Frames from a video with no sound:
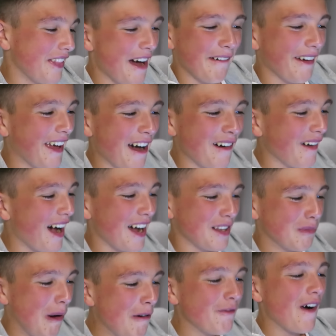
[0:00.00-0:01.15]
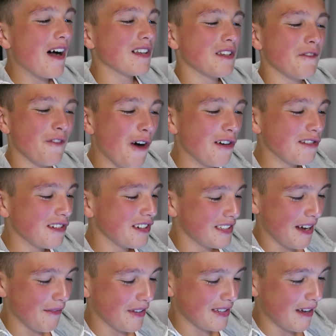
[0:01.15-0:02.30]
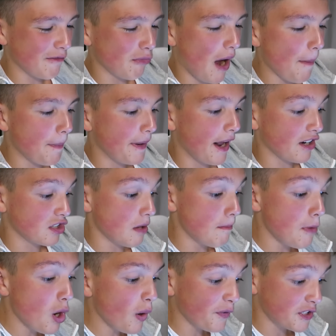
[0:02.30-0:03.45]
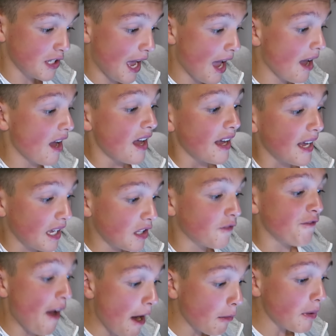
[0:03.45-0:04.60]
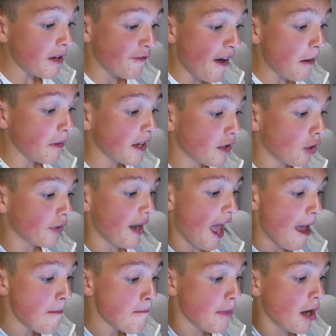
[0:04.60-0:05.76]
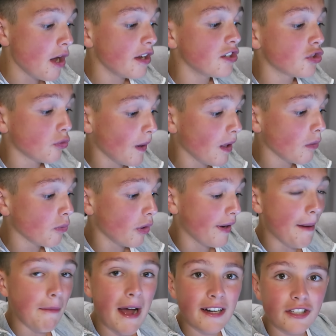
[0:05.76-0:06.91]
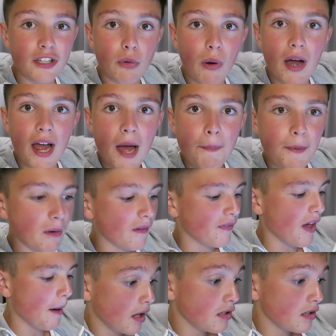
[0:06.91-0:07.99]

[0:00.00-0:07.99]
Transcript: There we go, guys. 1,477 Rapidash. The moveset is very, very good. Ember and Drill Run, I'm actually quite happy with that.